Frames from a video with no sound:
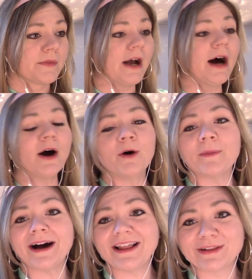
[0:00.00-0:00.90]
Oh,
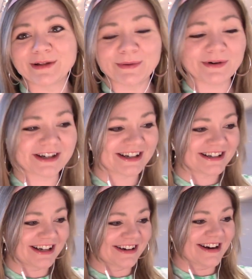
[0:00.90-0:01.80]
my
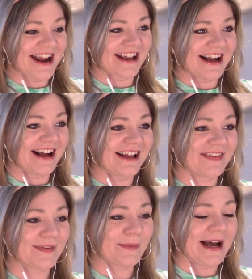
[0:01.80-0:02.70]
Lord. All right,
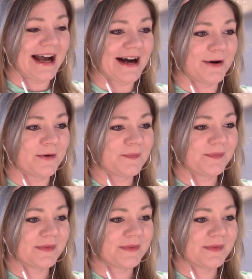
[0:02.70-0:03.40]
guys. Wow.